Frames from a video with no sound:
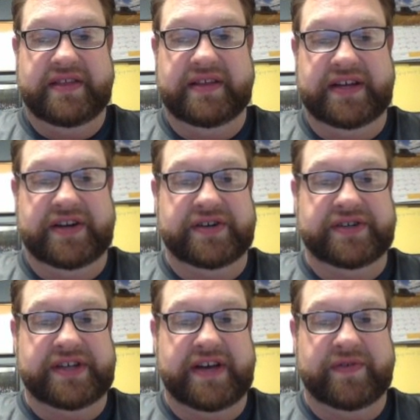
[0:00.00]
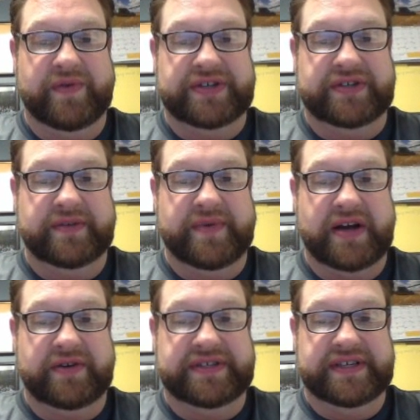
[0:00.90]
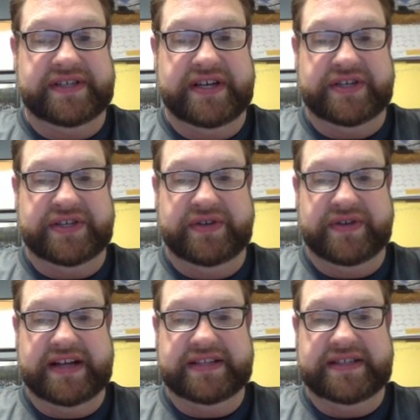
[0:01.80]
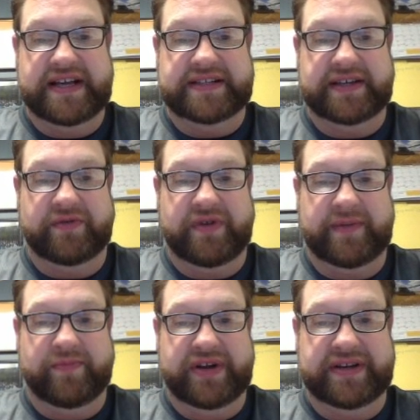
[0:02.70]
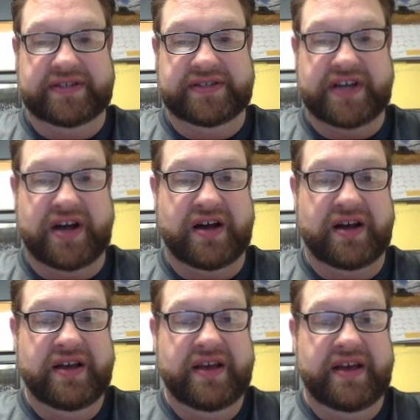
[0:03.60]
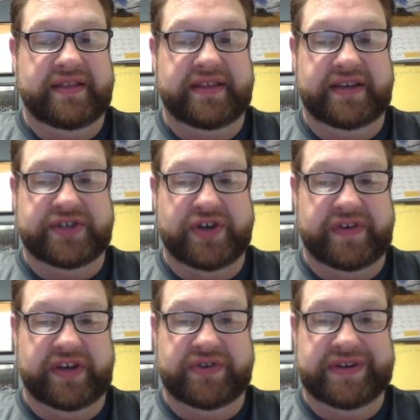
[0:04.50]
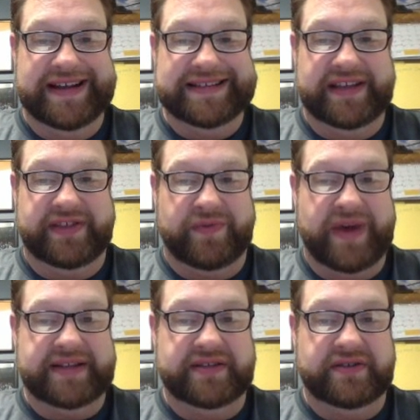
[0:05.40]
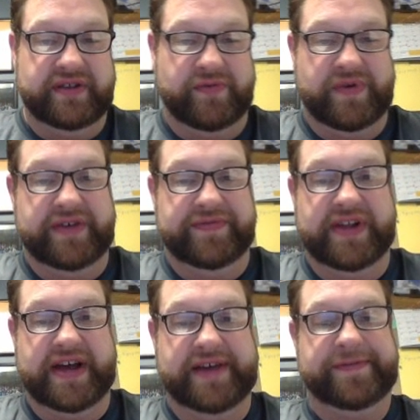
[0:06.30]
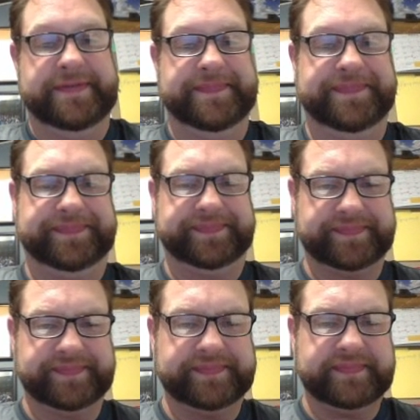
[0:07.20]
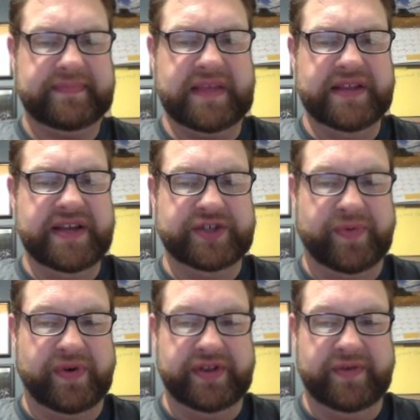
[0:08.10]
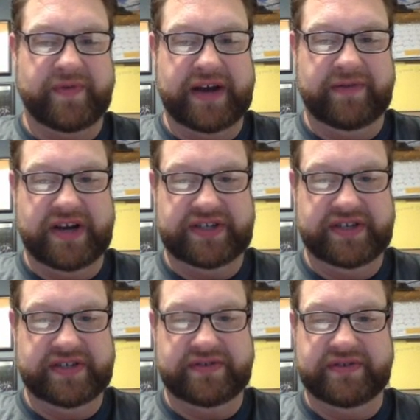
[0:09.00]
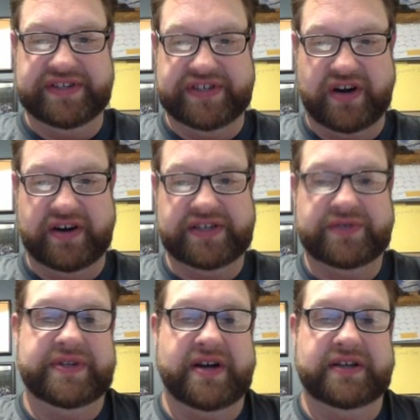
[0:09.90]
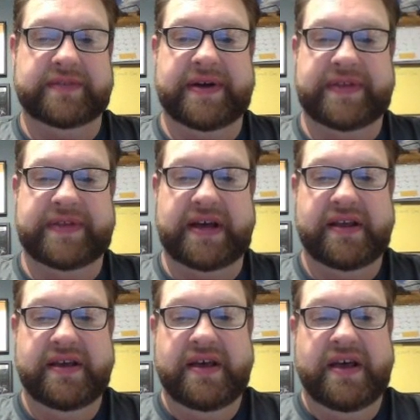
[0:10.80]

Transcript: the leaders of the Western democracies, such as the United States and Great Britain, saw the Soviet Union as a threat to their way of life. They supported the White Russians, or the Tsarists. We talked about that